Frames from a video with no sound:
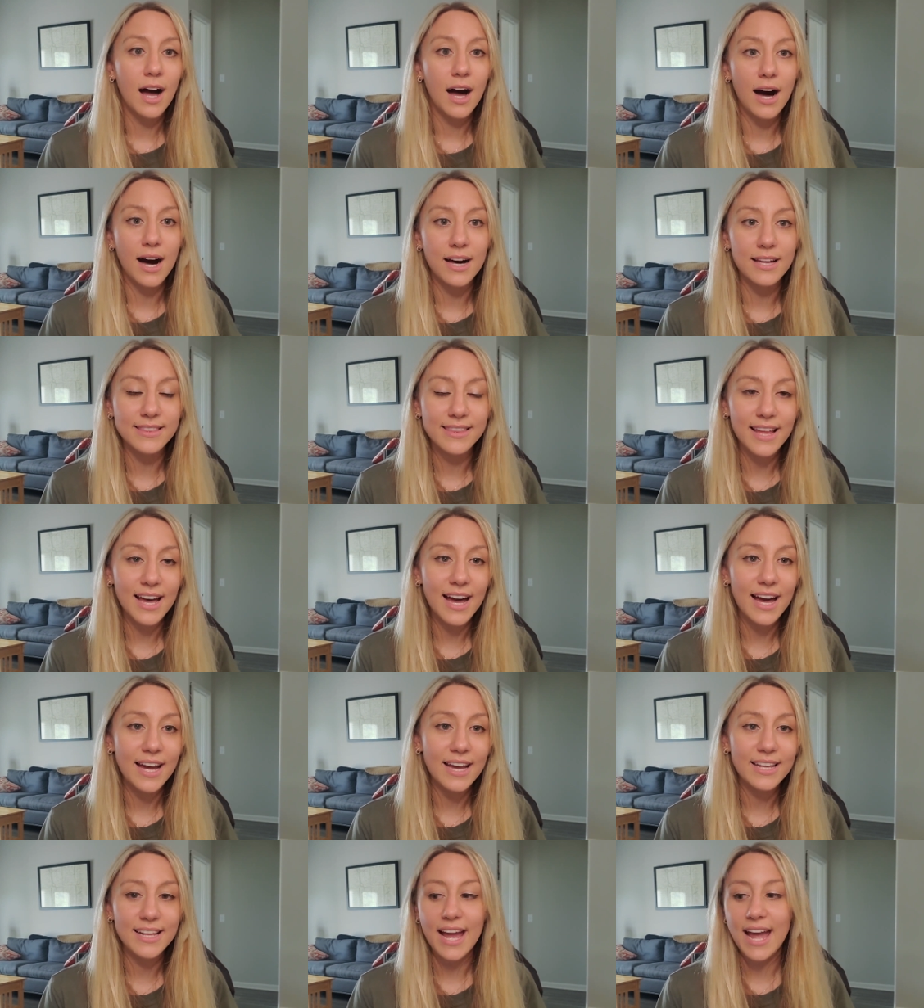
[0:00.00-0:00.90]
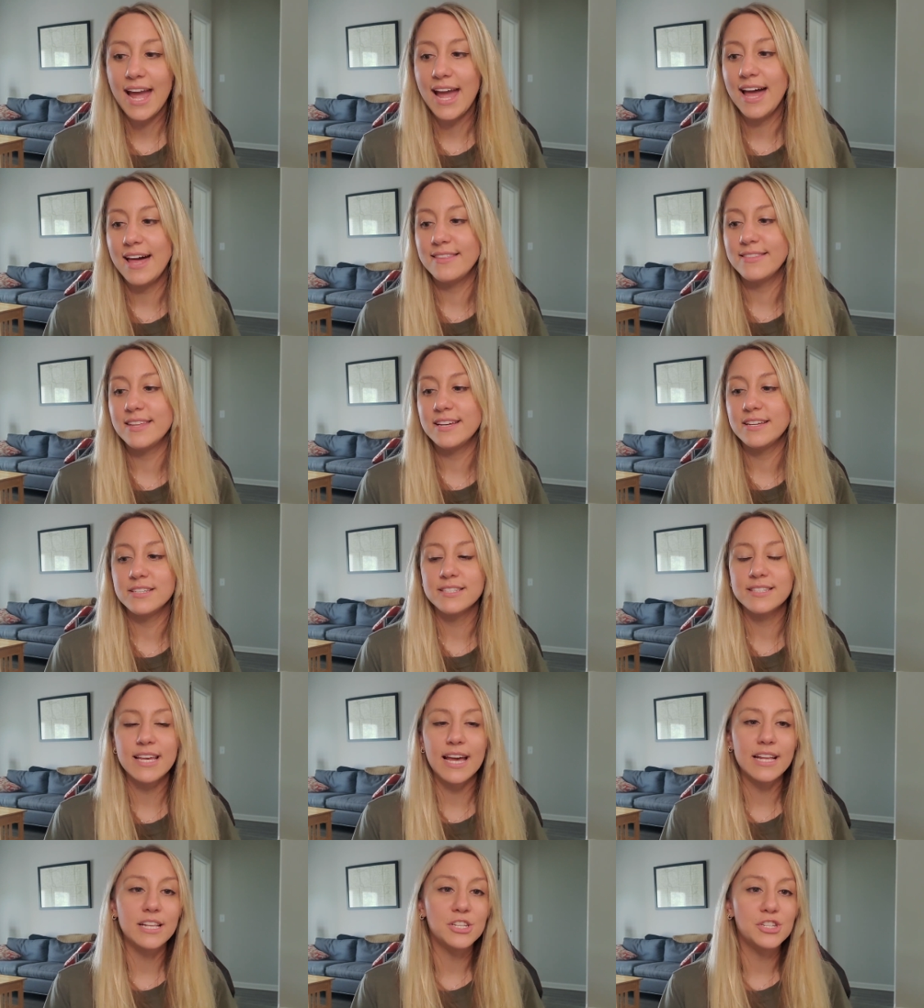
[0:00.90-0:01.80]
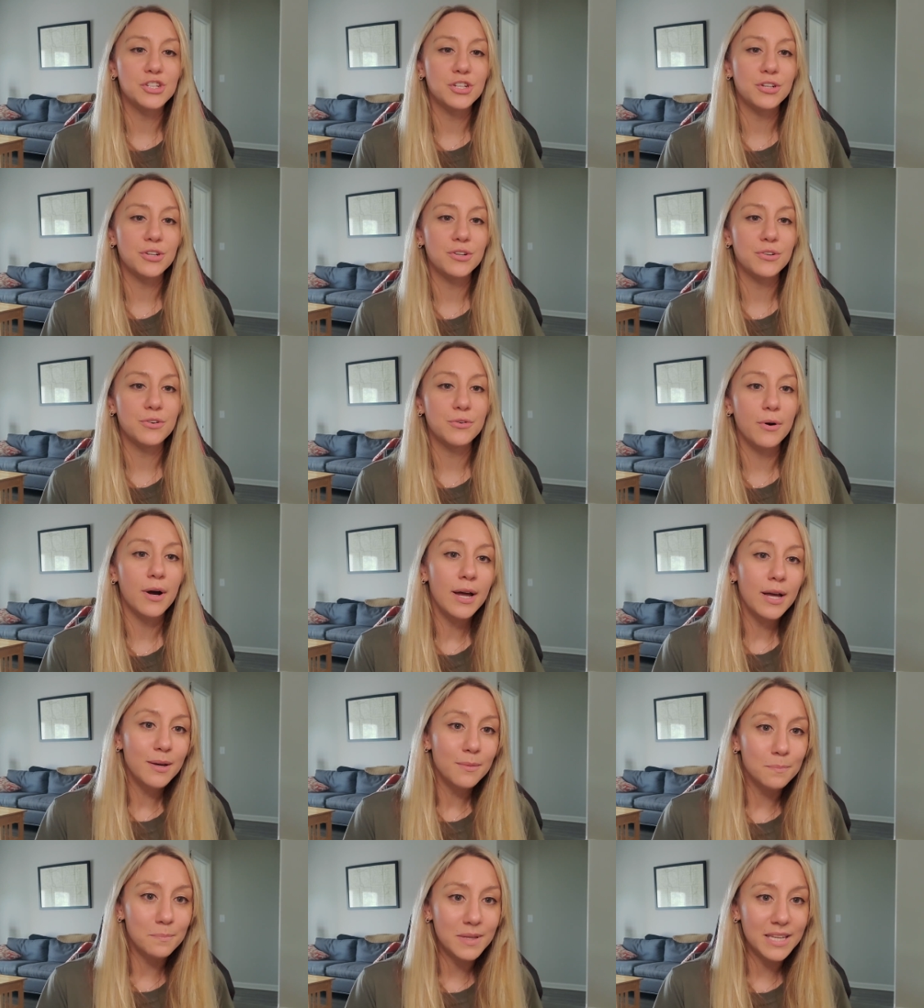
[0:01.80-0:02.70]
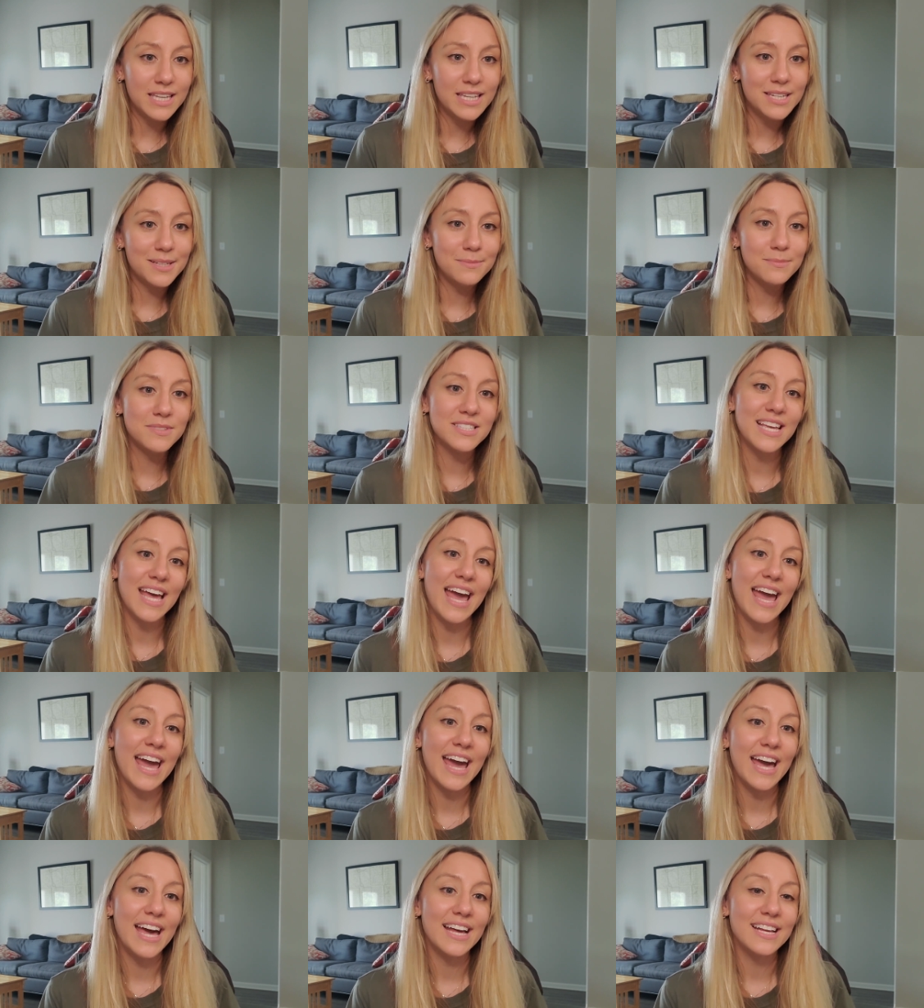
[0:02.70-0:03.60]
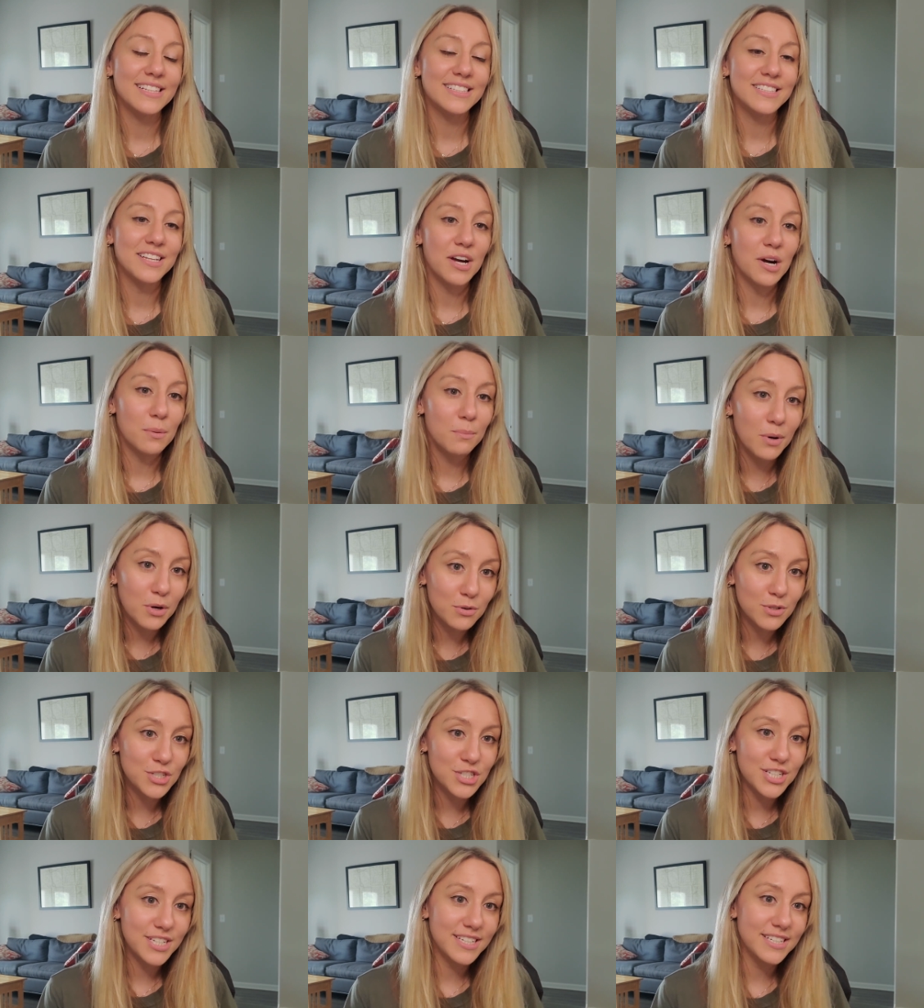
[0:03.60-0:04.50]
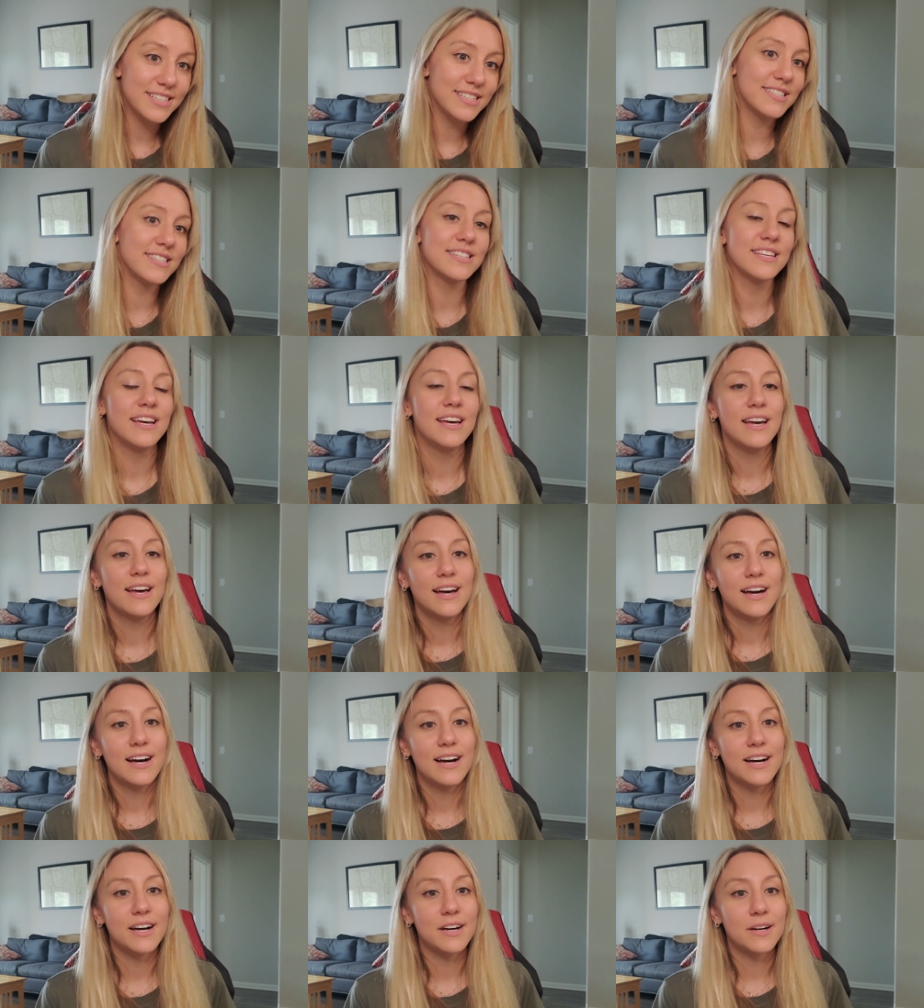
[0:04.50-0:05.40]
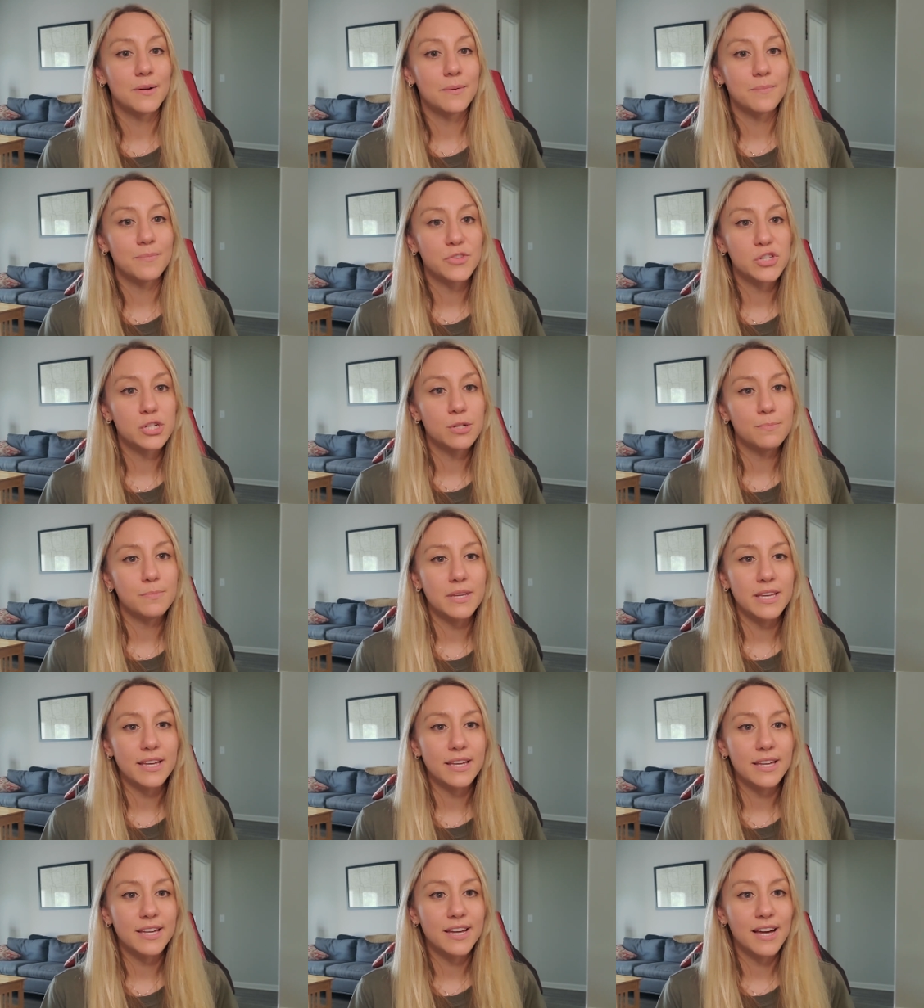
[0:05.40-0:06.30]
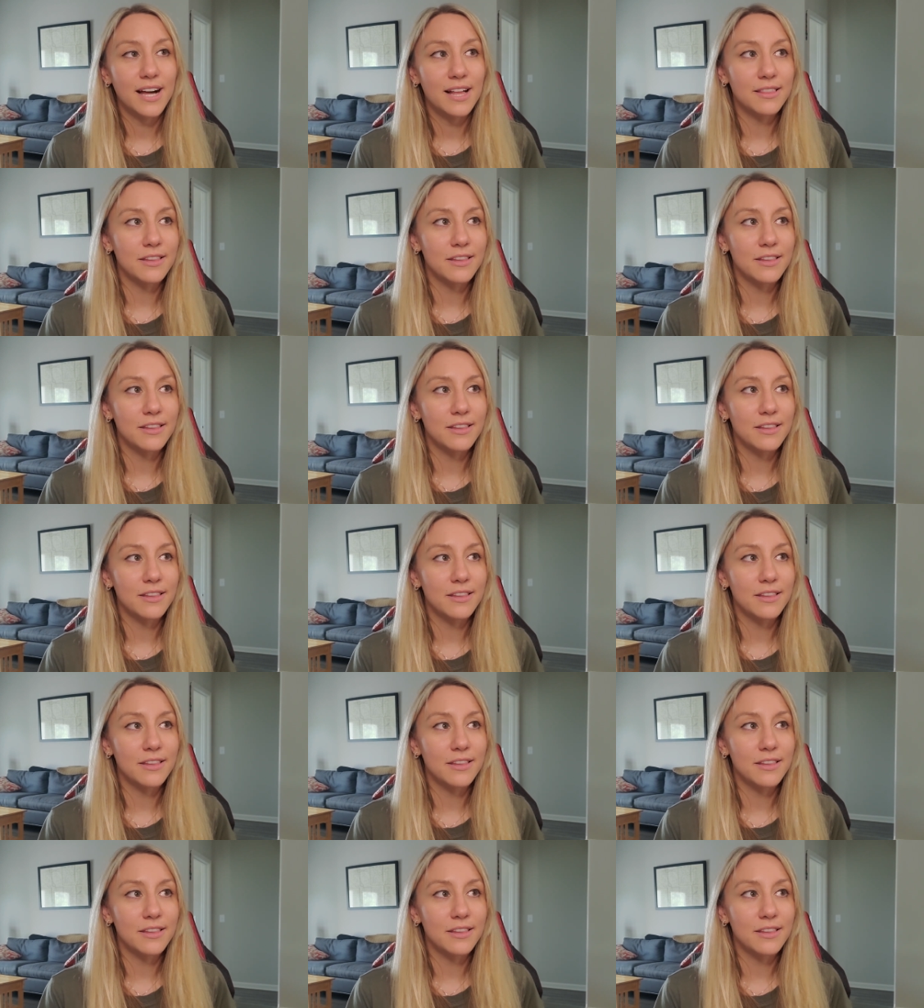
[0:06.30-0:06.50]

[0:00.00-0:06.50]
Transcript: online and they'll send you memes and emojis um, to be a